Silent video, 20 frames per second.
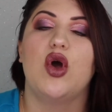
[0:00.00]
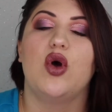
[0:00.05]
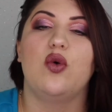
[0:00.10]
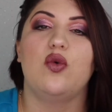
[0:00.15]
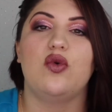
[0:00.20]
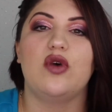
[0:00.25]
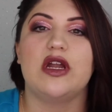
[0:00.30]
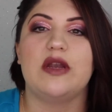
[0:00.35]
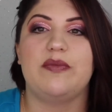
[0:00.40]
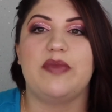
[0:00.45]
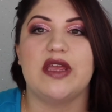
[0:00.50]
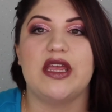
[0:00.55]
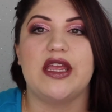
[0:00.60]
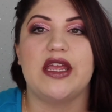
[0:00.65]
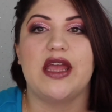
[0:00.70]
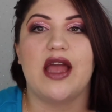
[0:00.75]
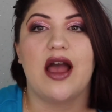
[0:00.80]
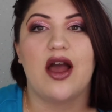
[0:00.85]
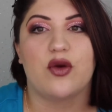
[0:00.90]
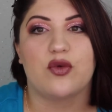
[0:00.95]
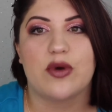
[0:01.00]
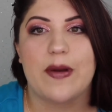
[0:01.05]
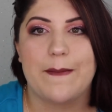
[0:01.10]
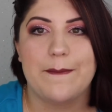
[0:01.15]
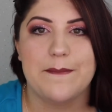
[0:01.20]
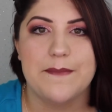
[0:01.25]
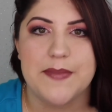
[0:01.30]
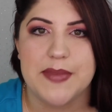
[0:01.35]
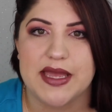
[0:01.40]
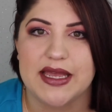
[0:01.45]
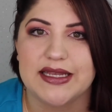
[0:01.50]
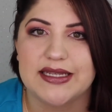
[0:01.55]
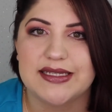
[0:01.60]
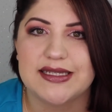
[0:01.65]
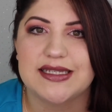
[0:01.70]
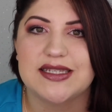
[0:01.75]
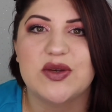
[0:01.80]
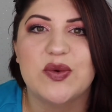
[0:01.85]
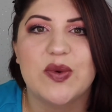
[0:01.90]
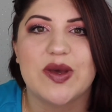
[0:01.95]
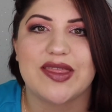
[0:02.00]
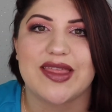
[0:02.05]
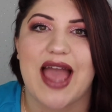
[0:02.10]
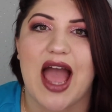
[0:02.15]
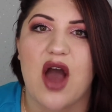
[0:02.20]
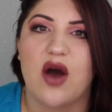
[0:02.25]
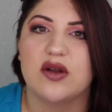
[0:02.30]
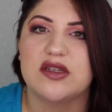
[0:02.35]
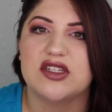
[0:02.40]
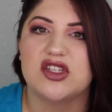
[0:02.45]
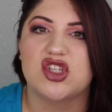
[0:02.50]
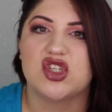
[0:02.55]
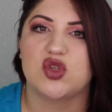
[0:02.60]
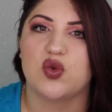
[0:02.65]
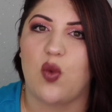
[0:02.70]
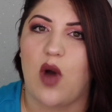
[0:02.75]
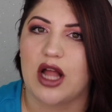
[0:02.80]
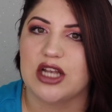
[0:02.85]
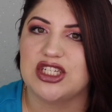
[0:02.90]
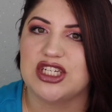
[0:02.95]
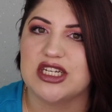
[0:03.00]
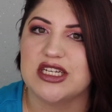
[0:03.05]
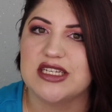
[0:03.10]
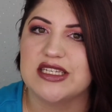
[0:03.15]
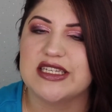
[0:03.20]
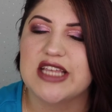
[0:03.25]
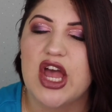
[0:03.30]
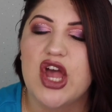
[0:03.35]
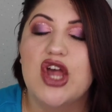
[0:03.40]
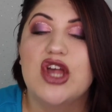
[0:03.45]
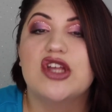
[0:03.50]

would be remiss without swatches